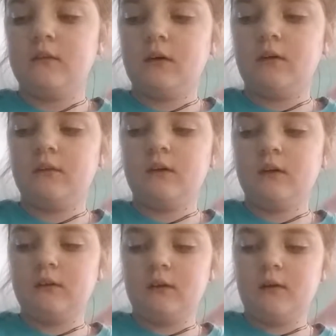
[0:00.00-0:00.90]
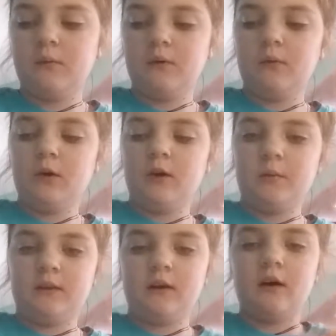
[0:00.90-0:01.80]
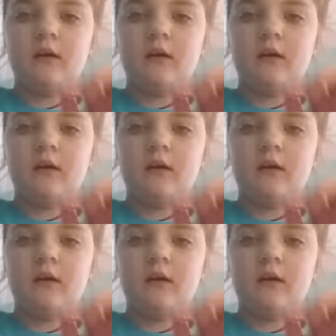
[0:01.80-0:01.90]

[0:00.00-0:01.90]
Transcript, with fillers: I was gonna say I'm more worried about the